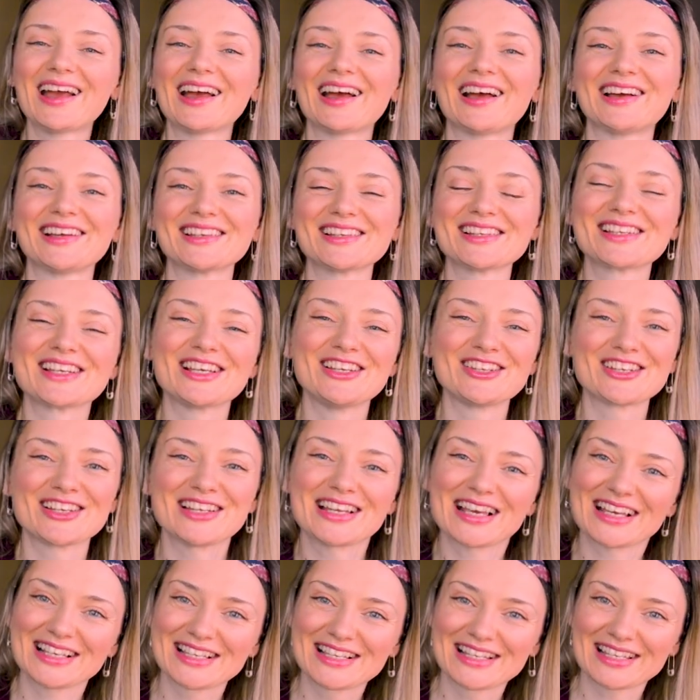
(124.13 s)
And in
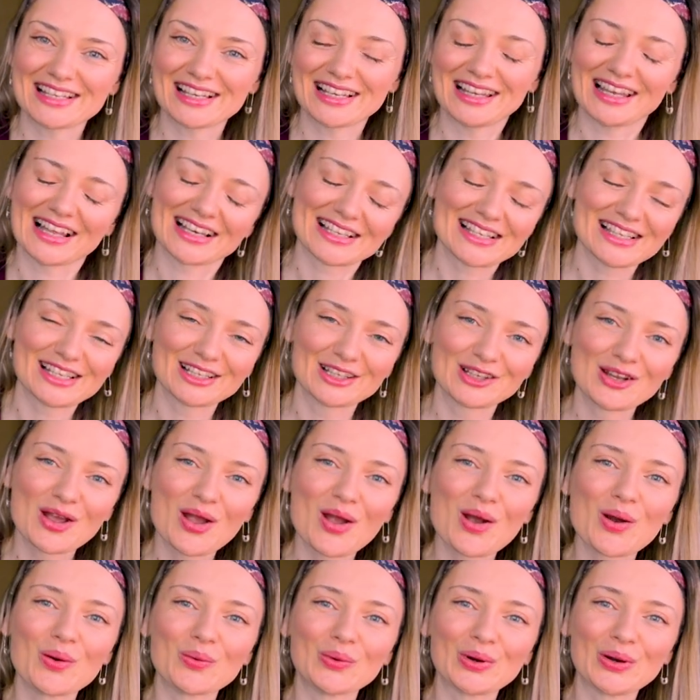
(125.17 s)
today's lesson,
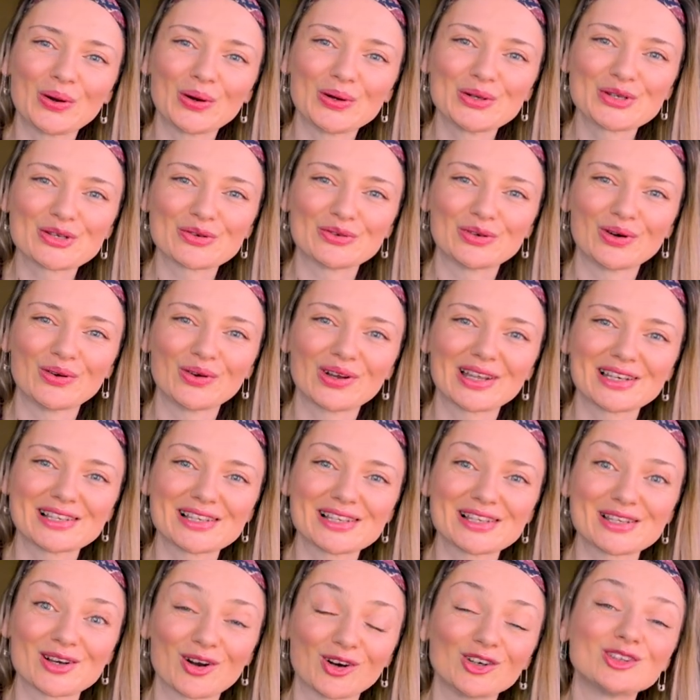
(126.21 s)
we're going to
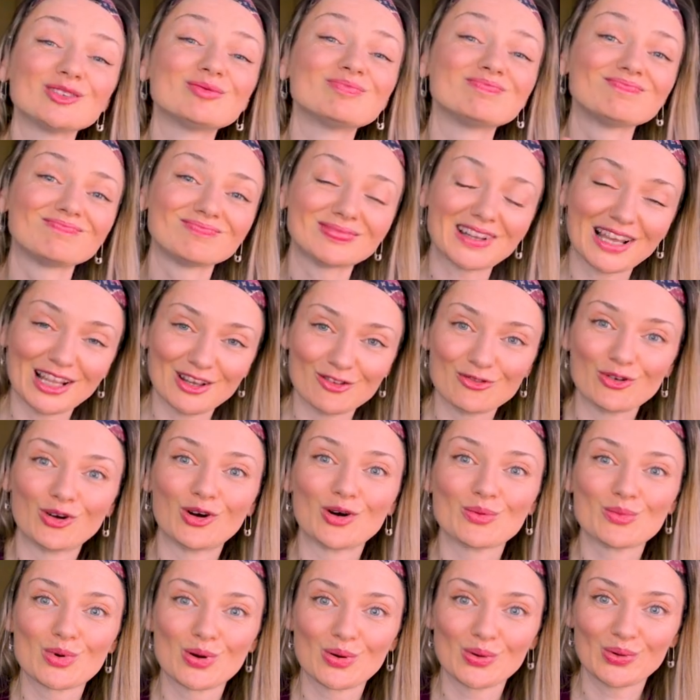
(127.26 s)
focus on
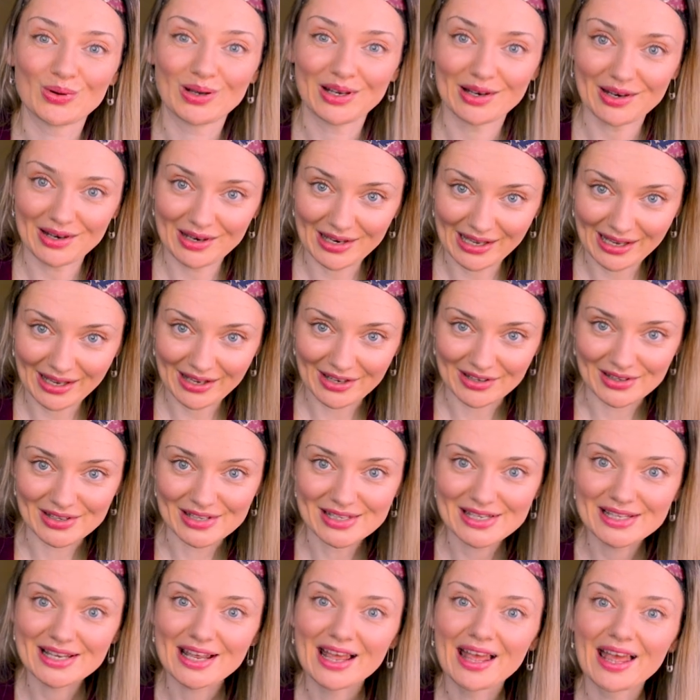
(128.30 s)
informal
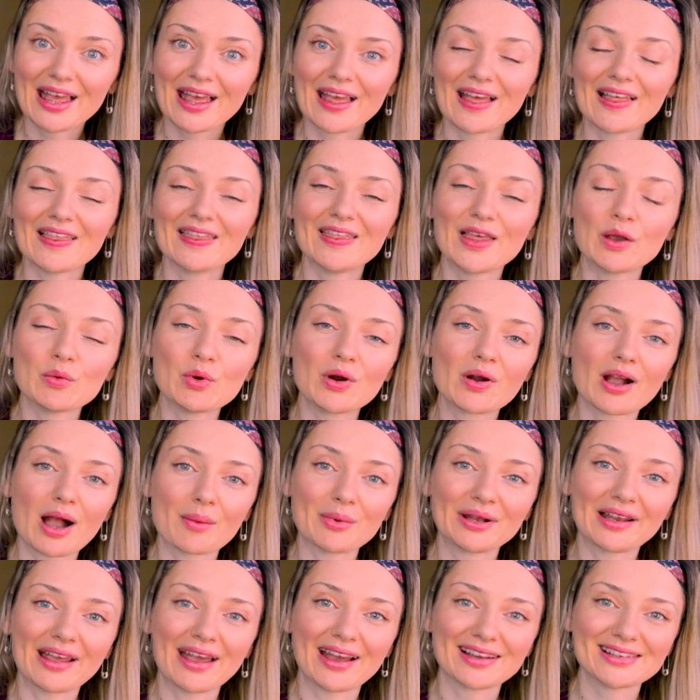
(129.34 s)
linkers. They will
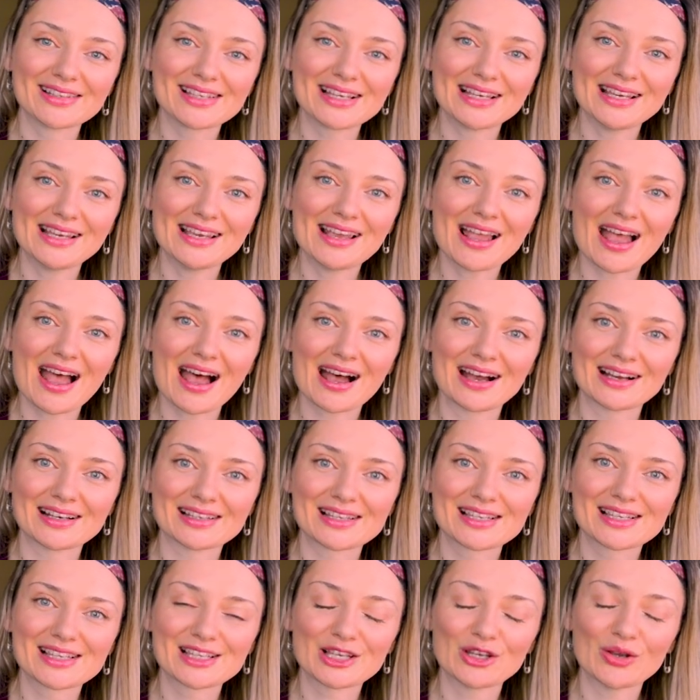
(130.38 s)
come in handy
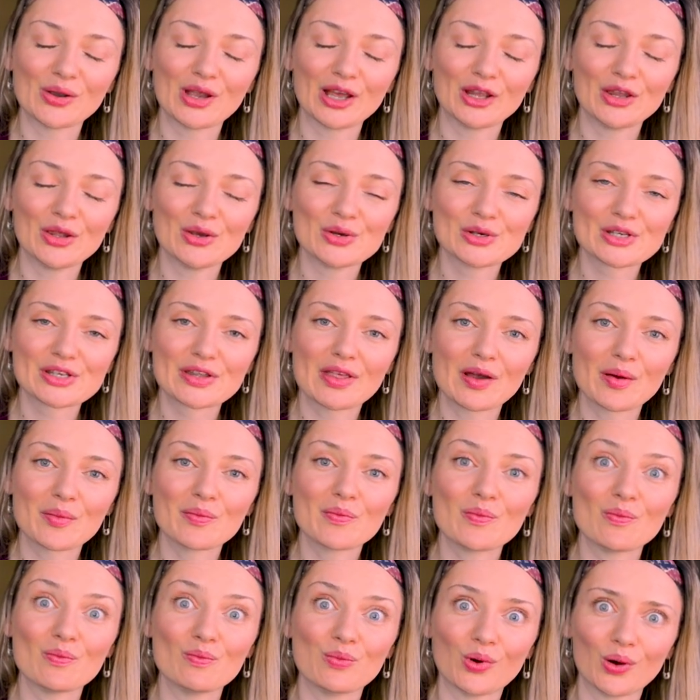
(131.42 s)
as you can use
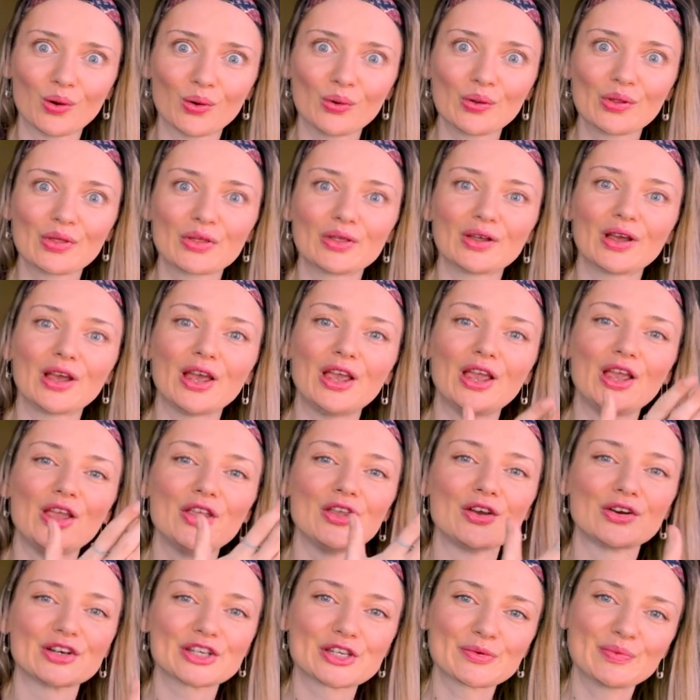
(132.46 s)
them both
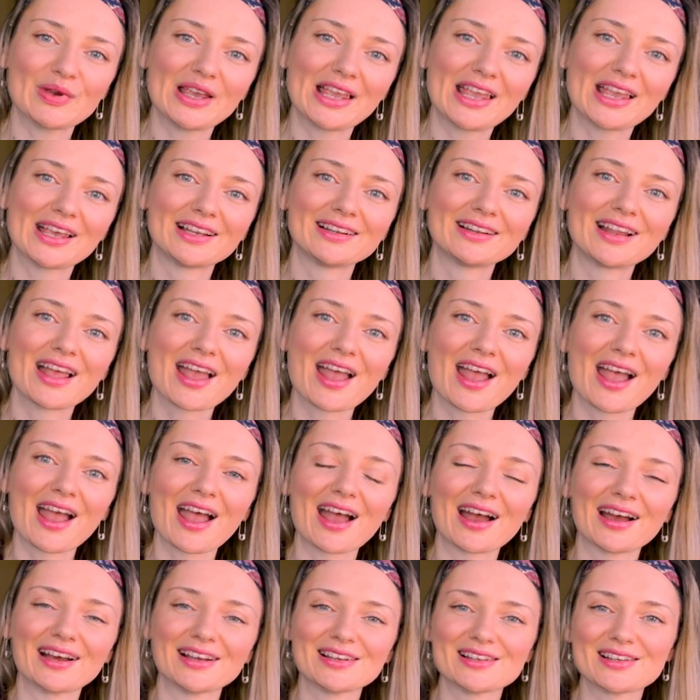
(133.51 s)
in your speaking
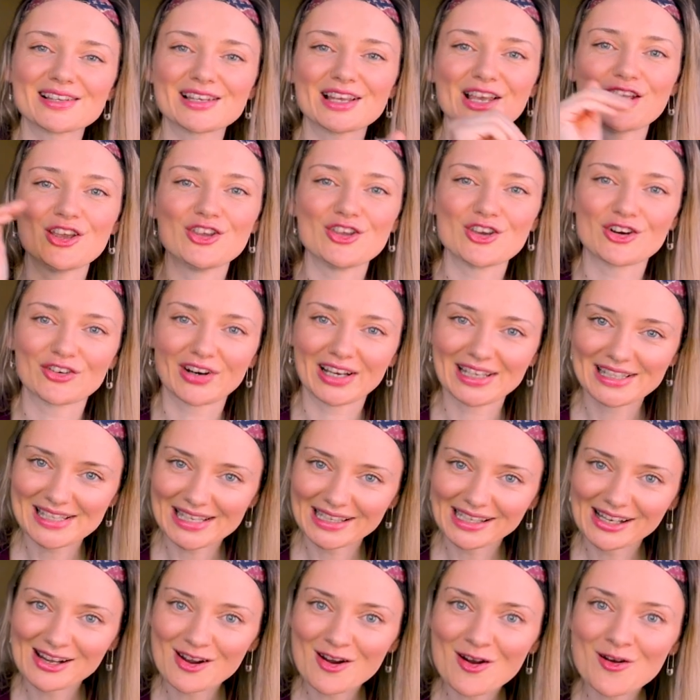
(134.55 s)
and in your
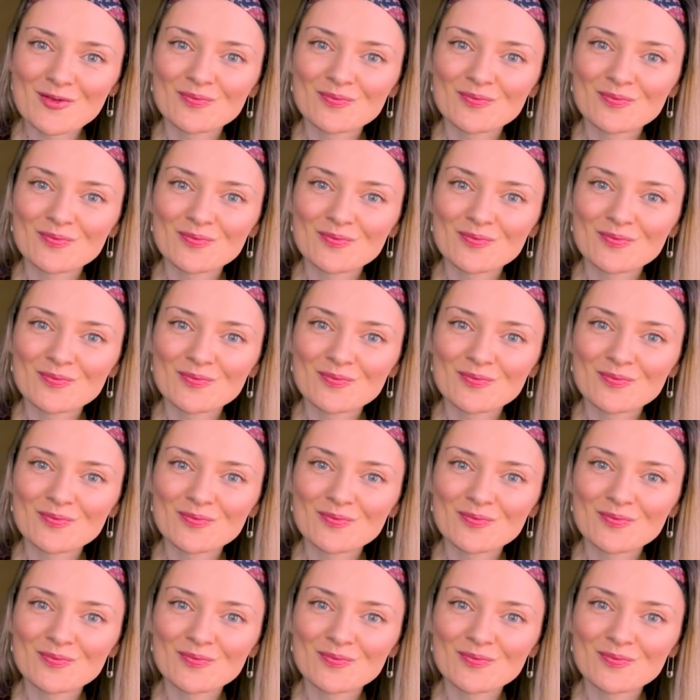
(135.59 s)
writing.